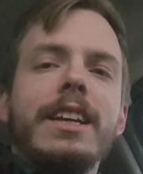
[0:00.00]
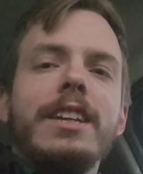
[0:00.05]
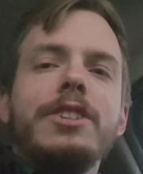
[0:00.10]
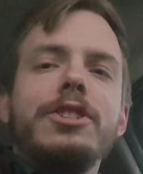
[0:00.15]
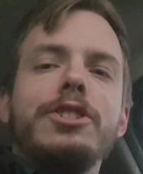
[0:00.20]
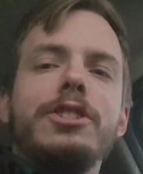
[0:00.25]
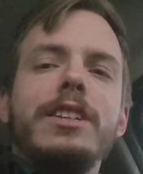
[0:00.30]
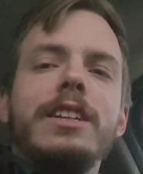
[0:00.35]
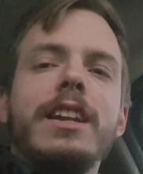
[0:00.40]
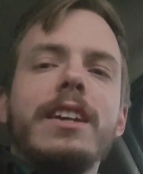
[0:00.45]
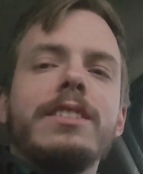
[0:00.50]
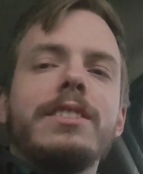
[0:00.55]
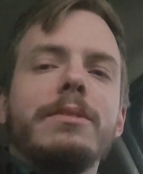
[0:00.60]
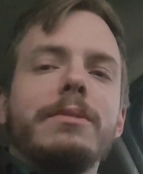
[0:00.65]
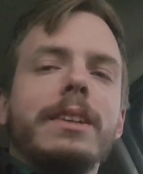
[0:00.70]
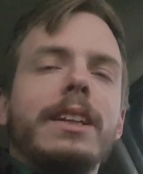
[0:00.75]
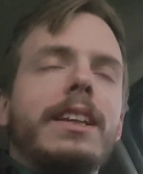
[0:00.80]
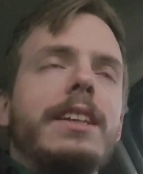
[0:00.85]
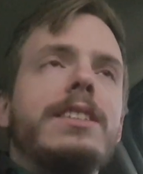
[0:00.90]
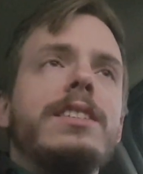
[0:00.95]
She doesn't
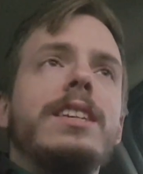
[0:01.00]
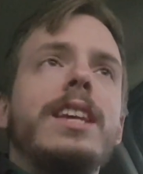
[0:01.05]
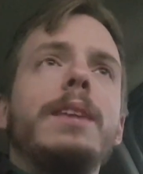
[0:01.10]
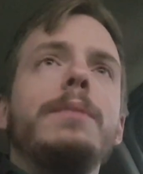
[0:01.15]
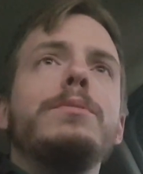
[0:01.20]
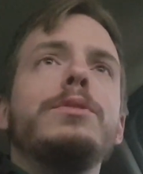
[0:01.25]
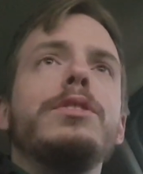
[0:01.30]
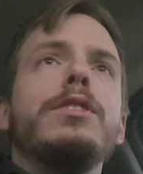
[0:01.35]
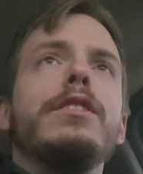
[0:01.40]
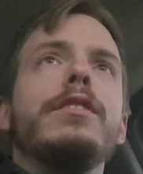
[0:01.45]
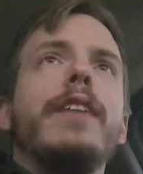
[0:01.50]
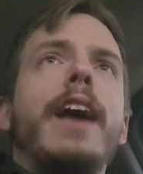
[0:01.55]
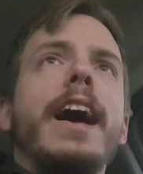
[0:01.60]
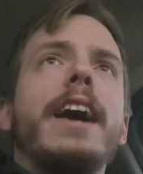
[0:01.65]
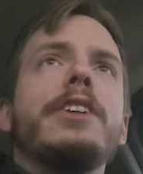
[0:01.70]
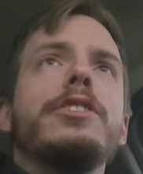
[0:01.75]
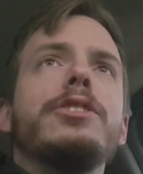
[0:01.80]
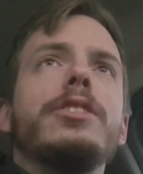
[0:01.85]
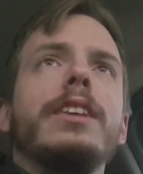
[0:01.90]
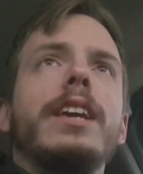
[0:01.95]
really seem to have
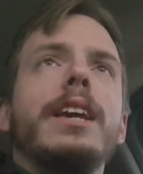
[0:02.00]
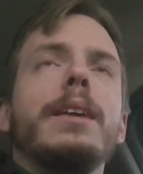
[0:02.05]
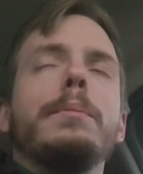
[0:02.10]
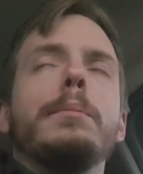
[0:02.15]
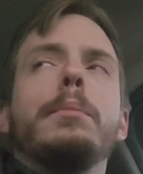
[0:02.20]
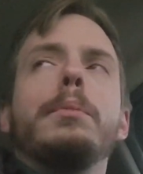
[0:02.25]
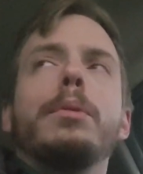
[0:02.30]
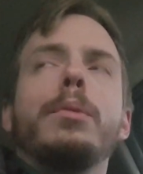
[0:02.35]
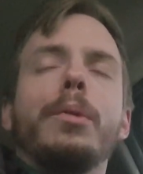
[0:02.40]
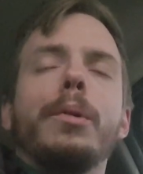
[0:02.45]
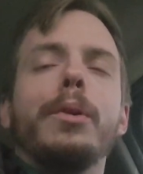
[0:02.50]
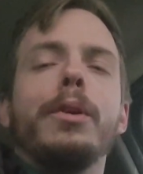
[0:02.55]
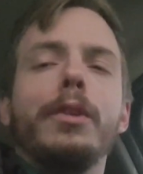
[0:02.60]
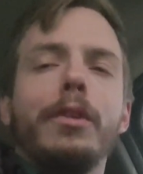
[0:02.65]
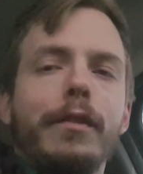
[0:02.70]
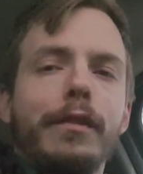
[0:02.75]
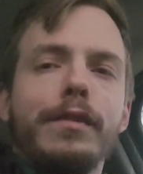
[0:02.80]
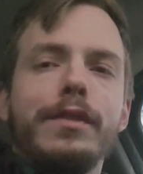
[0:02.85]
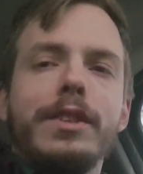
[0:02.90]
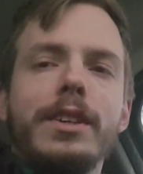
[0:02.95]
actually
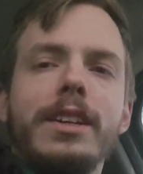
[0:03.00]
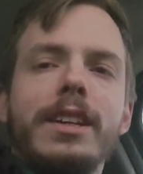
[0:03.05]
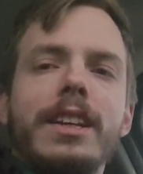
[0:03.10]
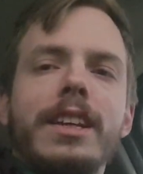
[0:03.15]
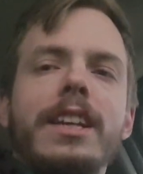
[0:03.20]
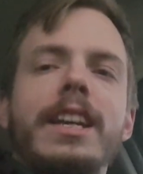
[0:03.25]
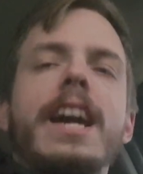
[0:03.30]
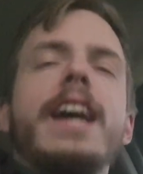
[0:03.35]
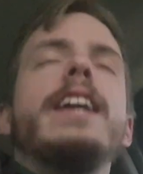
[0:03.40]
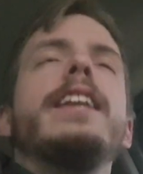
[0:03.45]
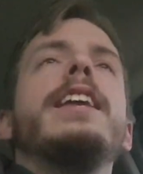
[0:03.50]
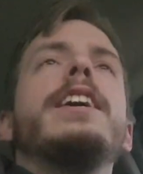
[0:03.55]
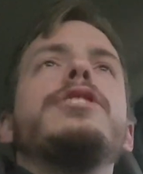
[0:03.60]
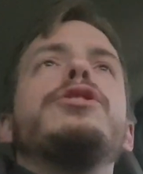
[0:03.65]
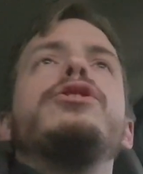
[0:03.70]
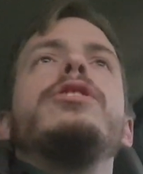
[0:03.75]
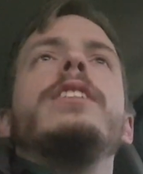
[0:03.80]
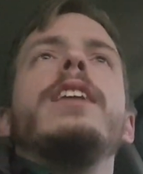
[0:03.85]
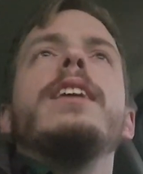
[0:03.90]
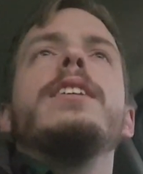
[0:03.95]
improved, and yet
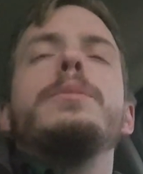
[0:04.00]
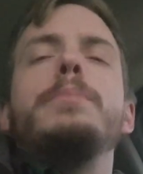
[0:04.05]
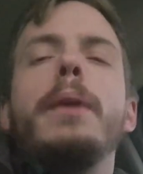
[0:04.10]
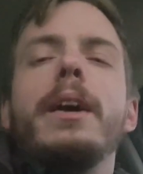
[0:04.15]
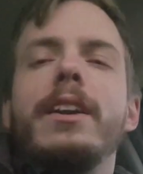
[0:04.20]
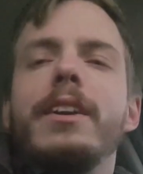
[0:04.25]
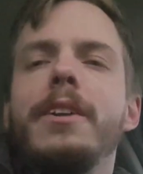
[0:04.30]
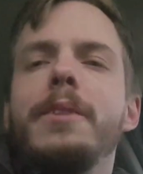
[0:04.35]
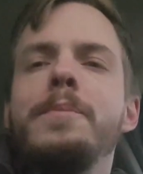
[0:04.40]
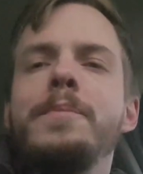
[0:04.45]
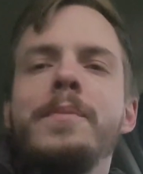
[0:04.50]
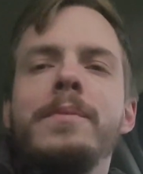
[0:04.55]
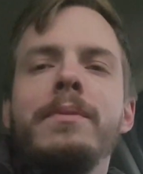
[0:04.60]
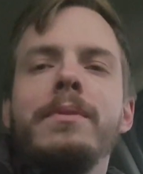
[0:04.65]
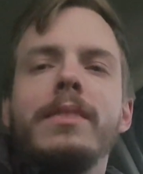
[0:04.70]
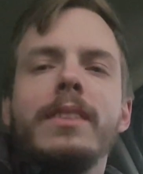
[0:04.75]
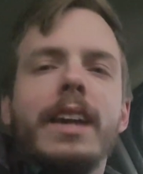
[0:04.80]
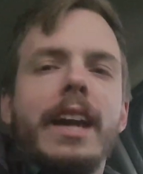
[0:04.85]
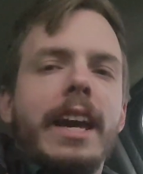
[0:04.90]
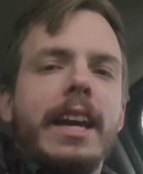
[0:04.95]
she does better.
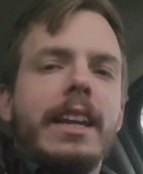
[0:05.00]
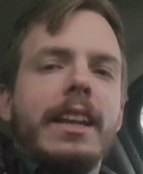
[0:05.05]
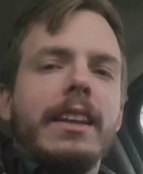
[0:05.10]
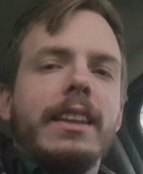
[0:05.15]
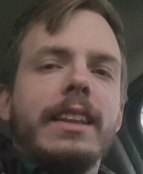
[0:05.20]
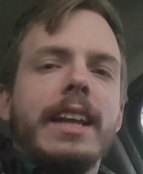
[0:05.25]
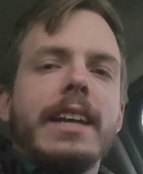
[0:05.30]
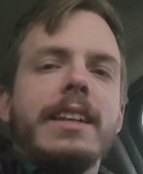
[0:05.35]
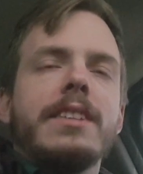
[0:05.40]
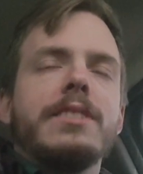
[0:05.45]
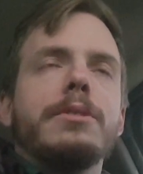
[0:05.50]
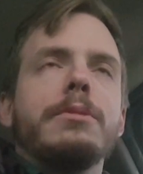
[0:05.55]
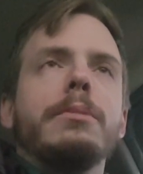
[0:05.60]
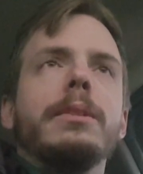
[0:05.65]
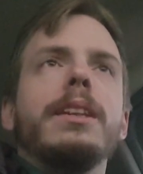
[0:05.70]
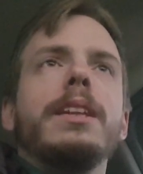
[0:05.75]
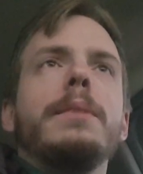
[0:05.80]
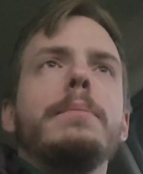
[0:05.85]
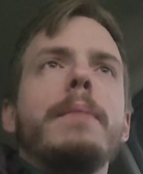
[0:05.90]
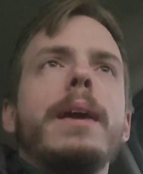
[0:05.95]
And that doesn't
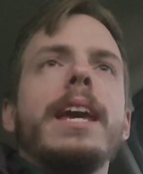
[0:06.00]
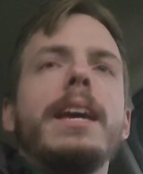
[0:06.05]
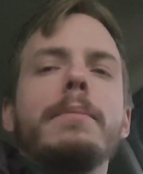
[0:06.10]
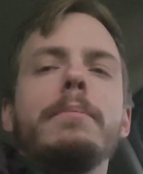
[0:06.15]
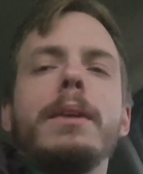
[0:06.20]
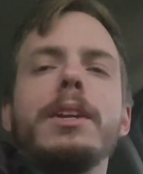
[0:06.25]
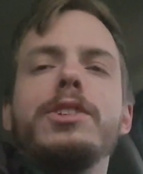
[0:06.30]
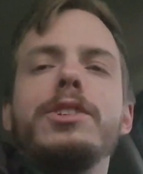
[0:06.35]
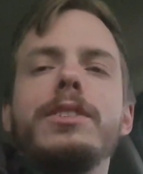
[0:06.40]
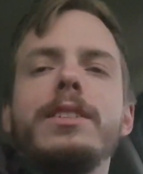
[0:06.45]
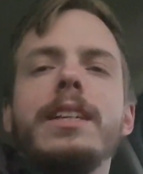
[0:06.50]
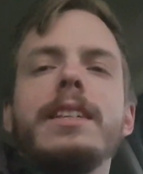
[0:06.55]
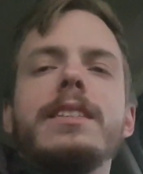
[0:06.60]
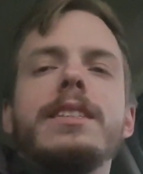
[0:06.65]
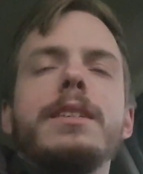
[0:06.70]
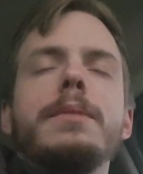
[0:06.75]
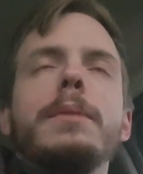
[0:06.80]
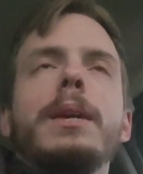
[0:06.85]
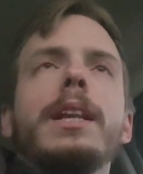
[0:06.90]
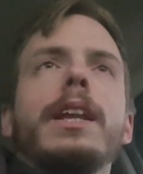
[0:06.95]
really make much
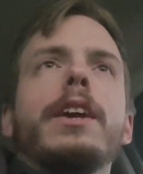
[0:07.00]
sense to me.